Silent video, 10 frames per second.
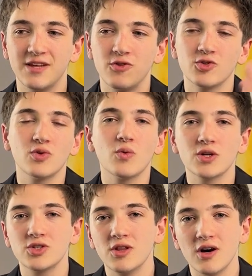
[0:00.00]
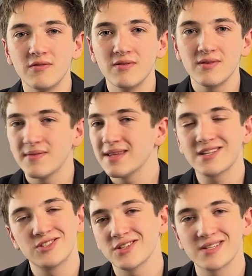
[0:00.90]
if you're doing what you love,
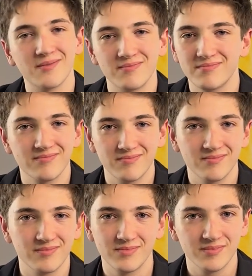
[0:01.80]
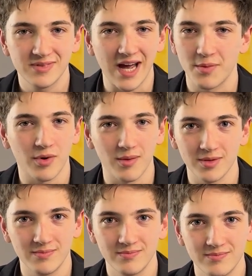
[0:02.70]
that's just a side
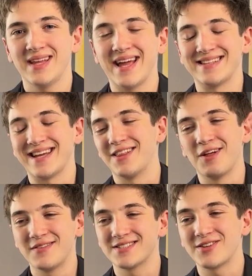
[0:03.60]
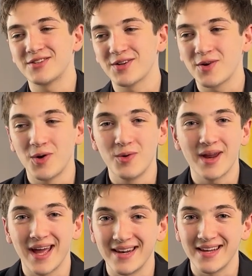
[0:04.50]
problem. And I love the starter code,
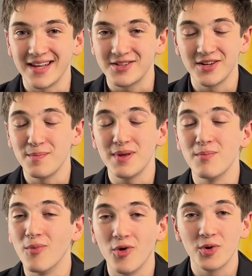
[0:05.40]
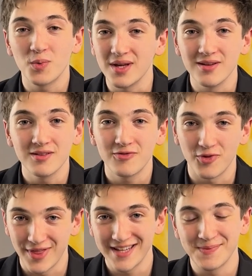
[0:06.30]
and it couldn't be more real for
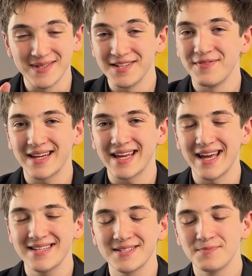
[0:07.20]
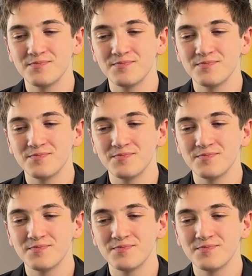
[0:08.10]
this specific case.